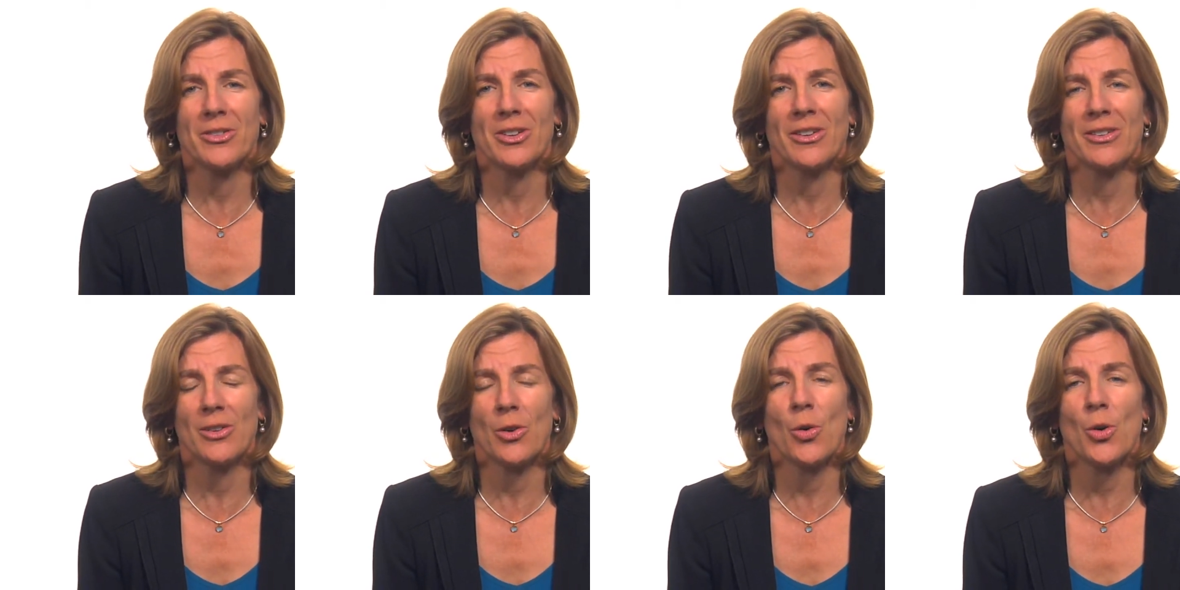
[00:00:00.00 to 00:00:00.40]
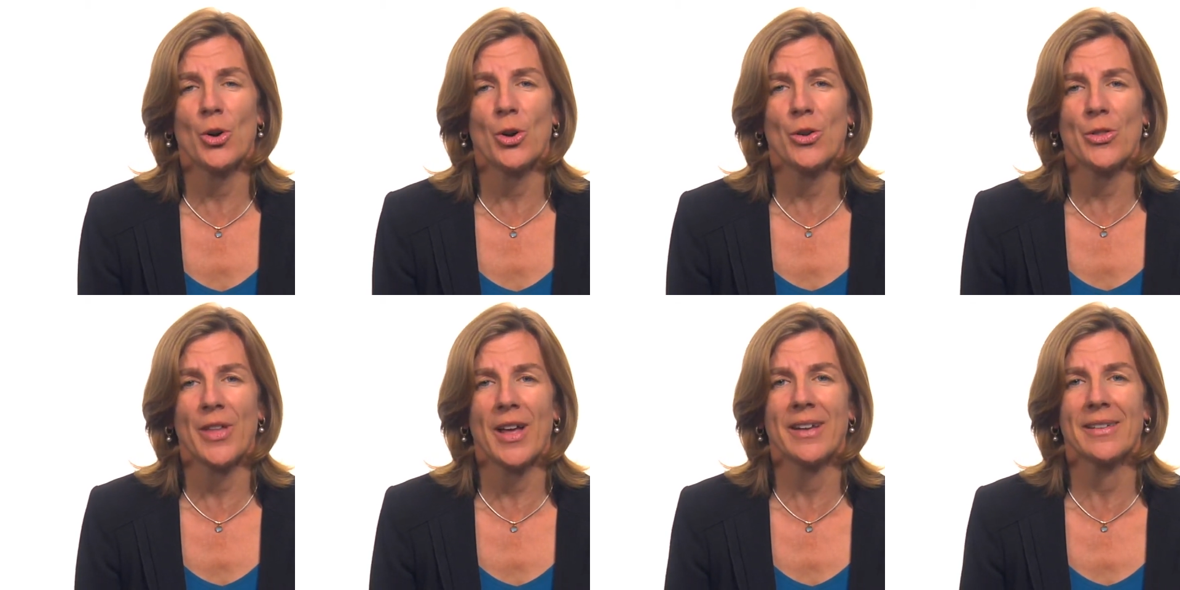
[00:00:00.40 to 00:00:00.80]

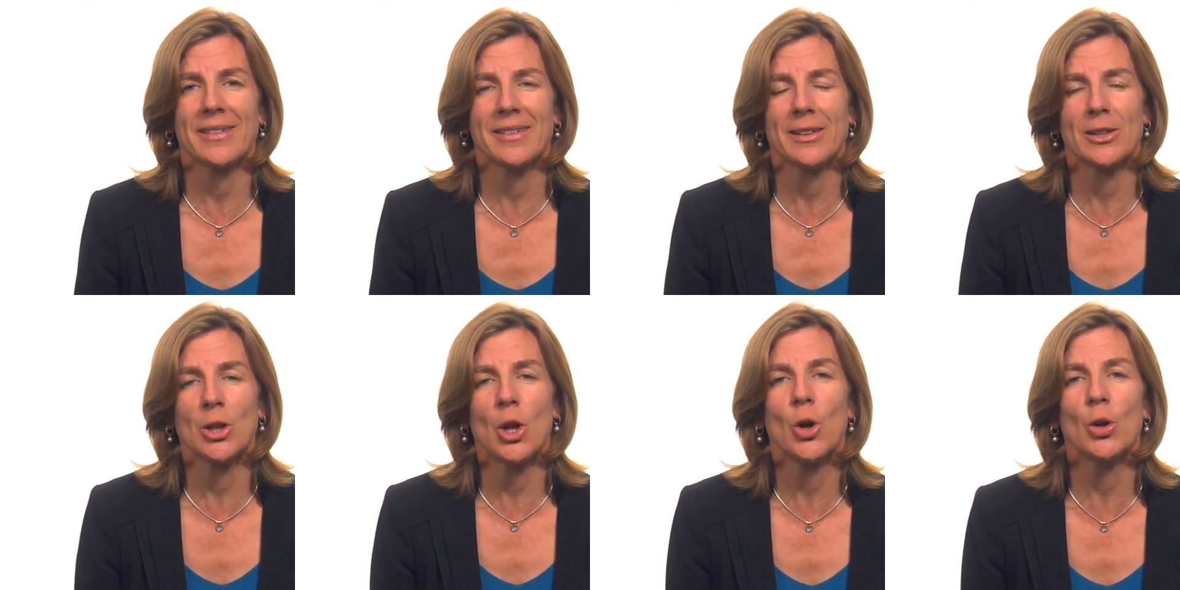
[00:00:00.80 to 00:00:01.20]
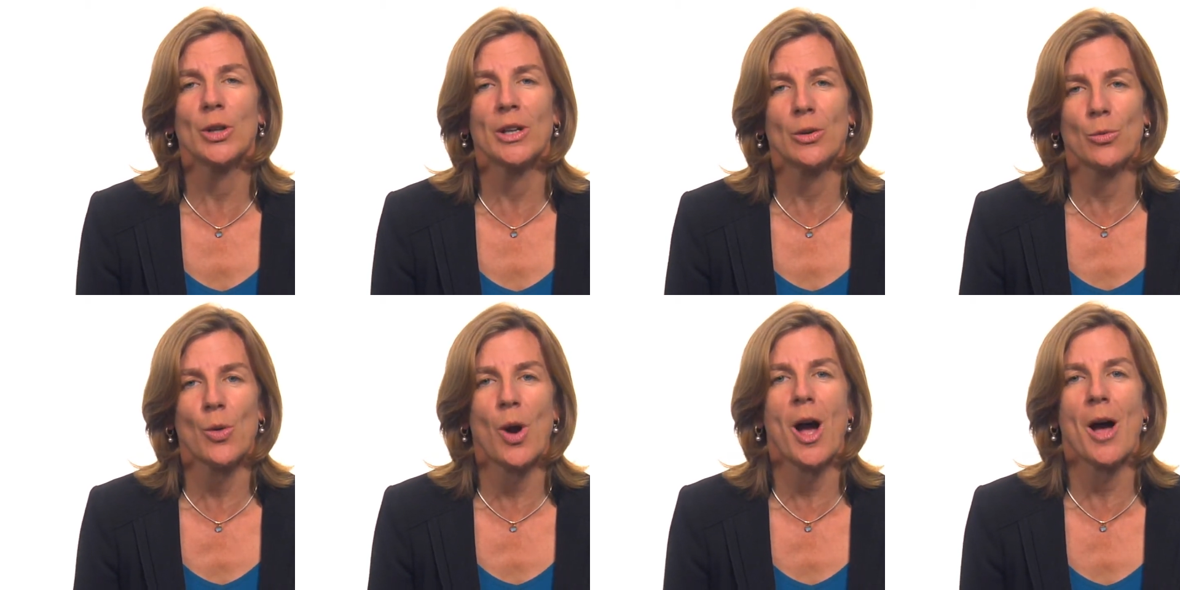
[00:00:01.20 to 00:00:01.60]
disorder that
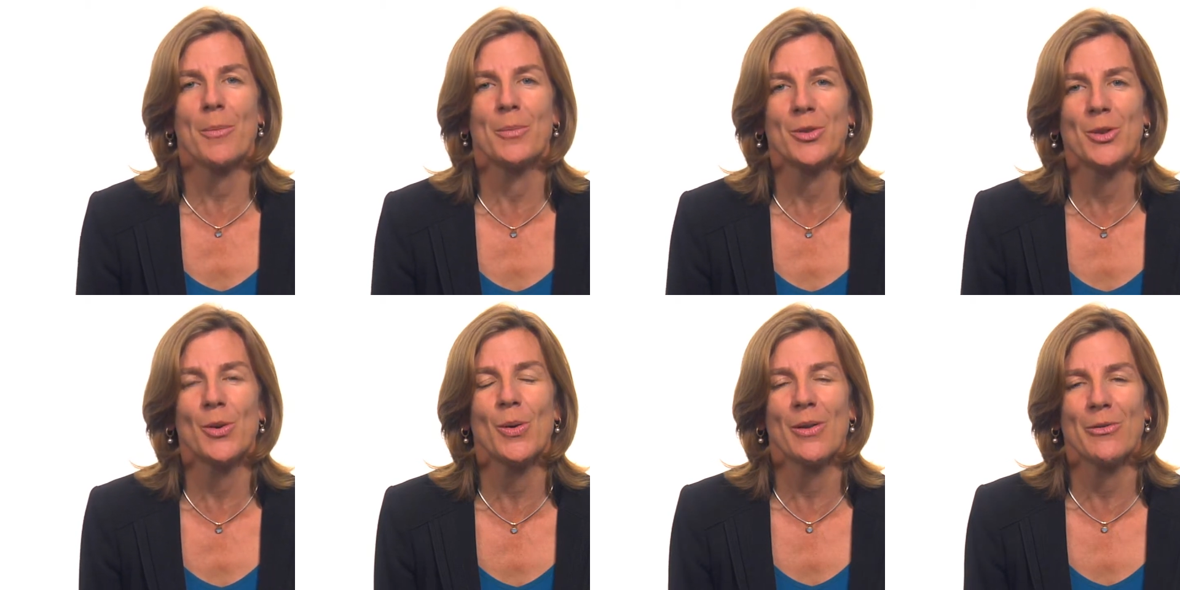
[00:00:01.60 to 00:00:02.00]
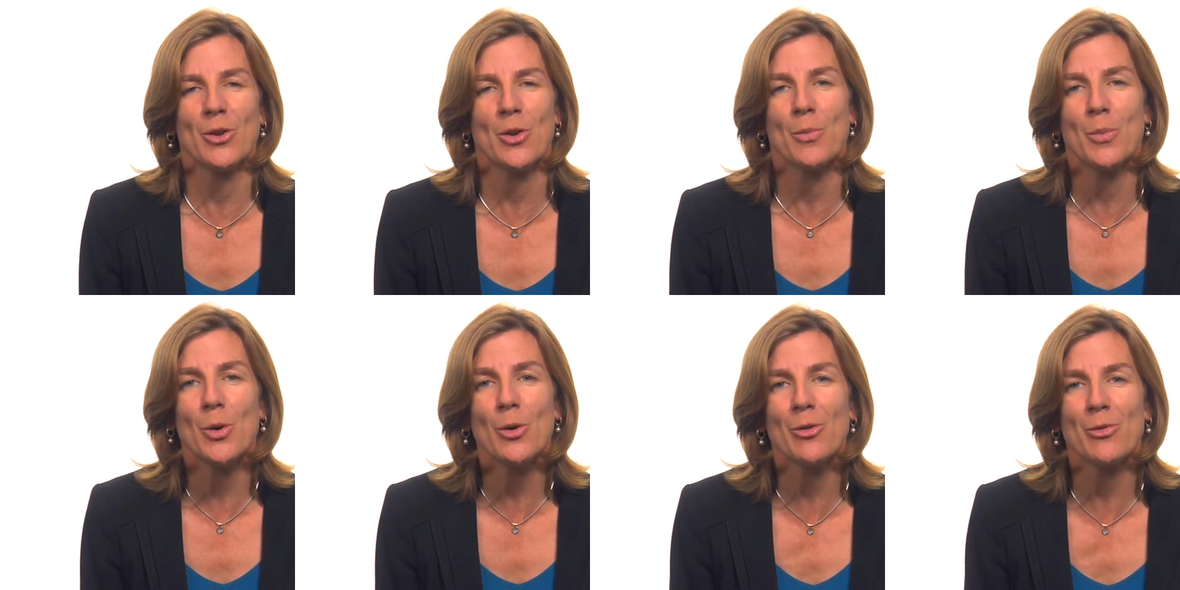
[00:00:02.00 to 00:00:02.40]
slowly robs you of
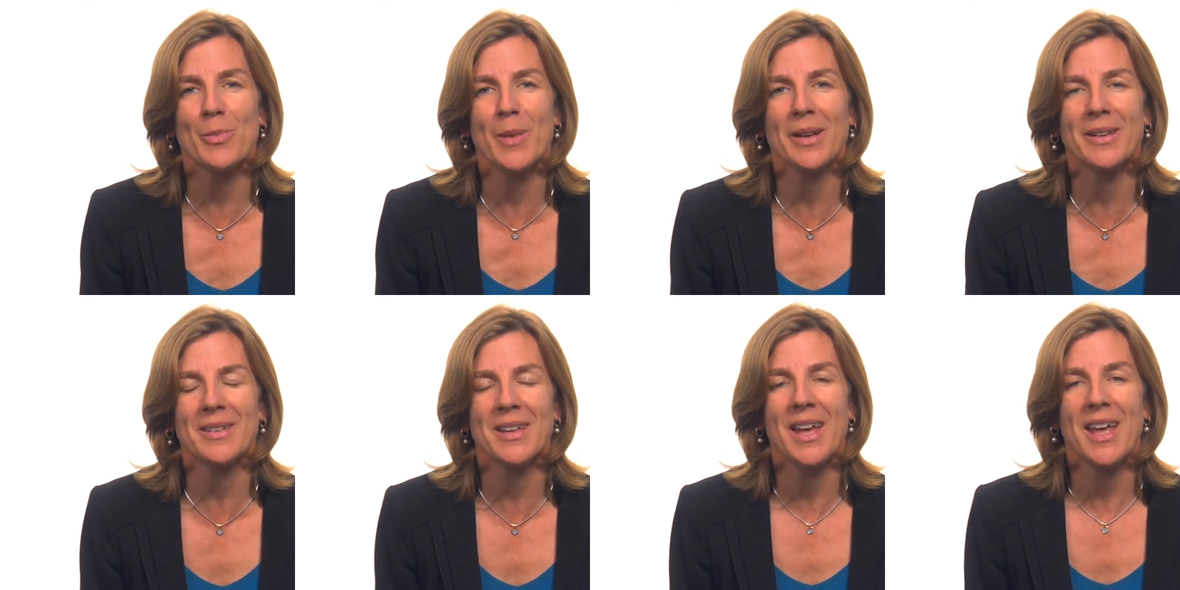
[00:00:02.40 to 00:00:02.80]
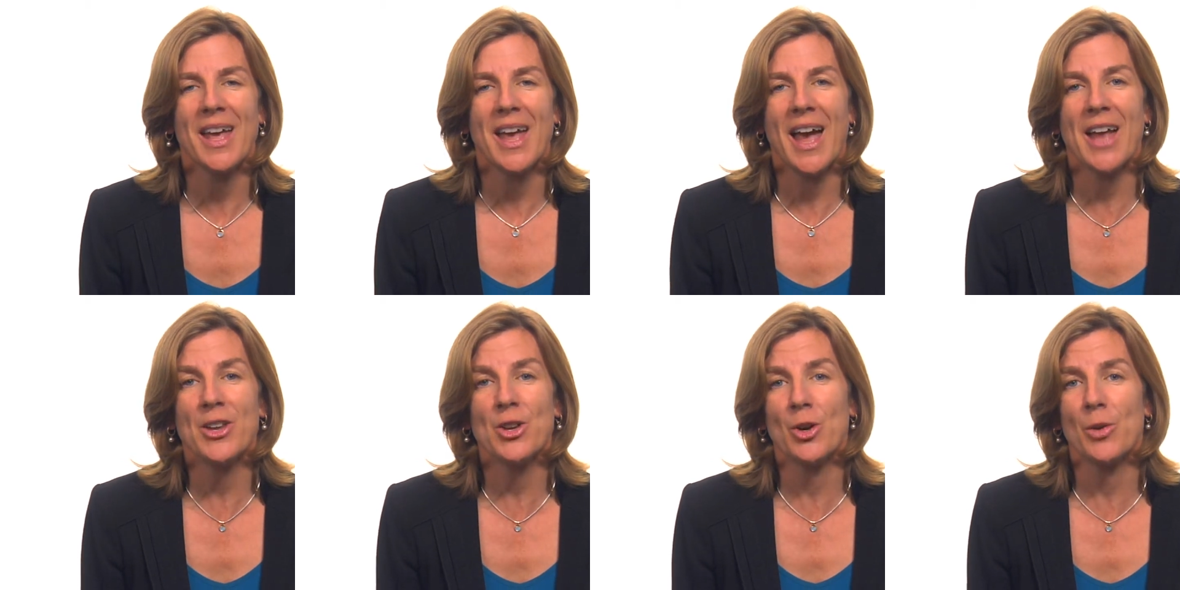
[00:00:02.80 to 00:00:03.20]
your movement
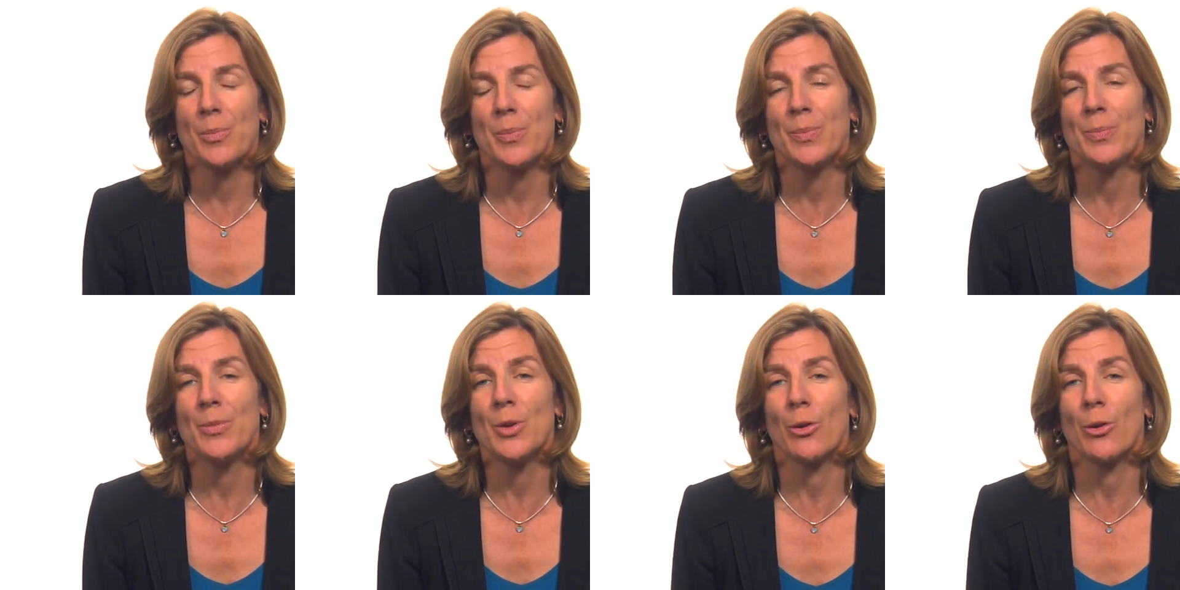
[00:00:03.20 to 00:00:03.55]
and your,